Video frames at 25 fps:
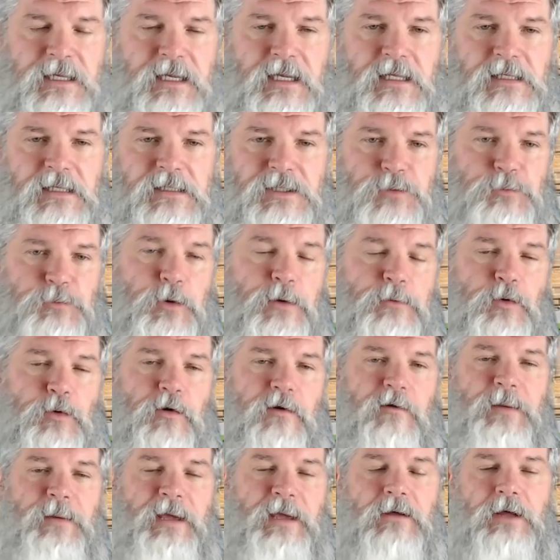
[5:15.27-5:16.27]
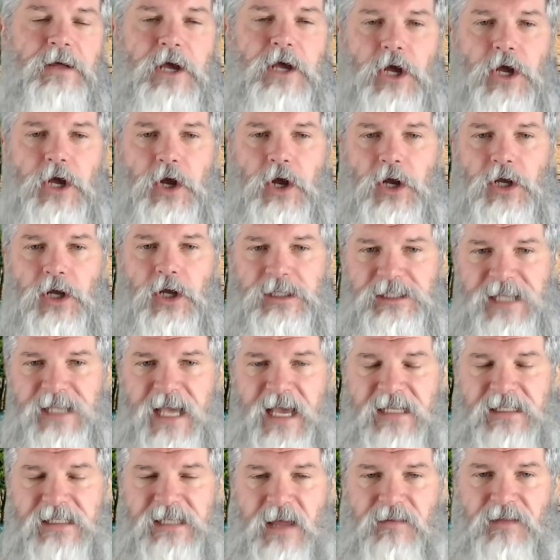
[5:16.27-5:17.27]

that it is. Supreme Court appeal says